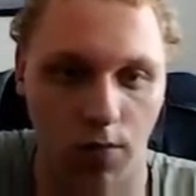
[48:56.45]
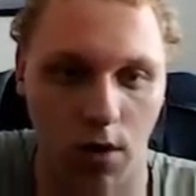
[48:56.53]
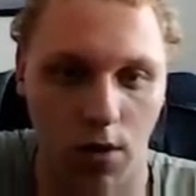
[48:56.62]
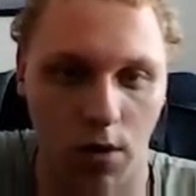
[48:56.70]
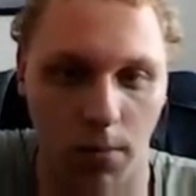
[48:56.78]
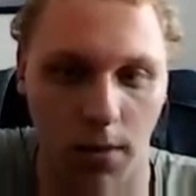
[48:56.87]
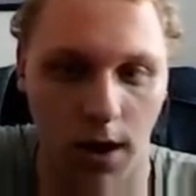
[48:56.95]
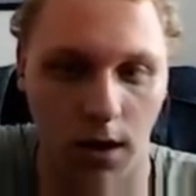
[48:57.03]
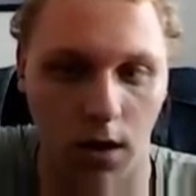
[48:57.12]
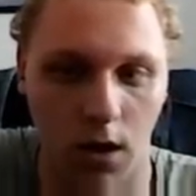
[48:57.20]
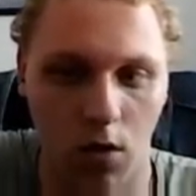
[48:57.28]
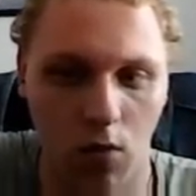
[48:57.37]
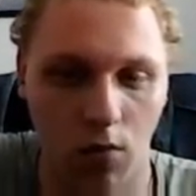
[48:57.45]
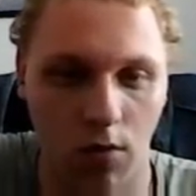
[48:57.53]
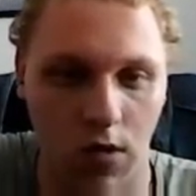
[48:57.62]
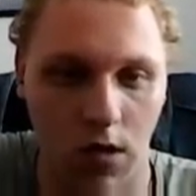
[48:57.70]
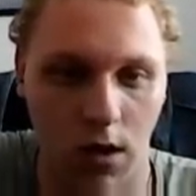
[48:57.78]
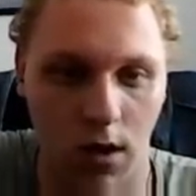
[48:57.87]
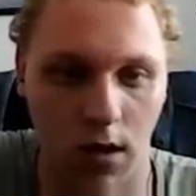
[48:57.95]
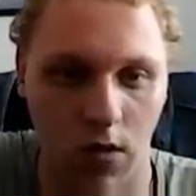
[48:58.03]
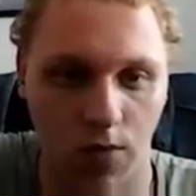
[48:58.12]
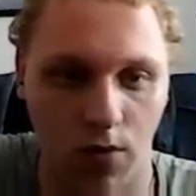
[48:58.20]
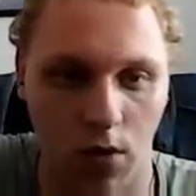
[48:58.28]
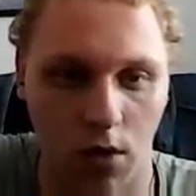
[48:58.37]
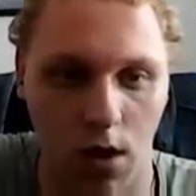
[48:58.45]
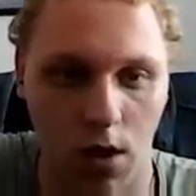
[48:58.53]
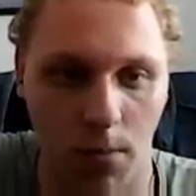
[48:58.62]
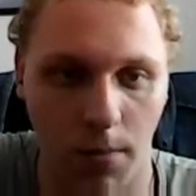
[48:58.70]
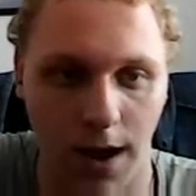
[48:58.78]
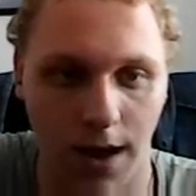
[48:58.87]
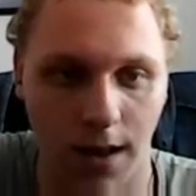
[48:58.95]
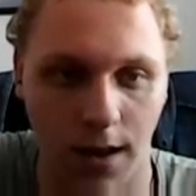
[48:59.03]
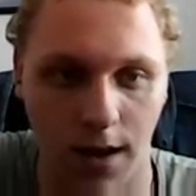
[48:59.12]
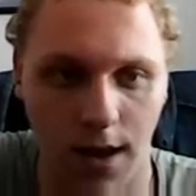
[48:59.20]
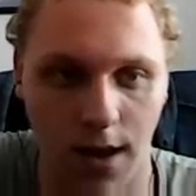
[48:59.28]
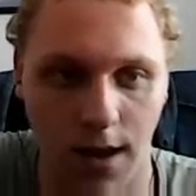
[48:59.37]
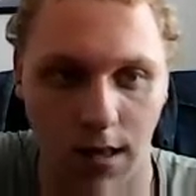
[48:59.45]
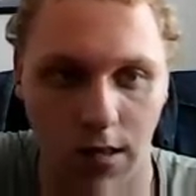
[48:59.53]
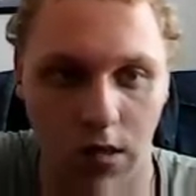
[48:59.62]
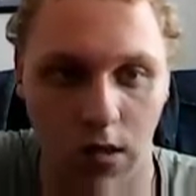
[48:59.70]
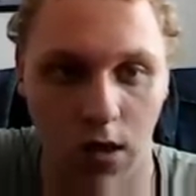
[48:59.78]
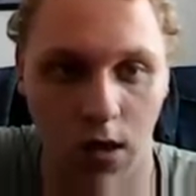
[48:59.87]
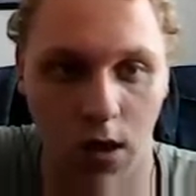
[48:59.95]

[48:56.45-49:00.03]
where the main code resides for our main class,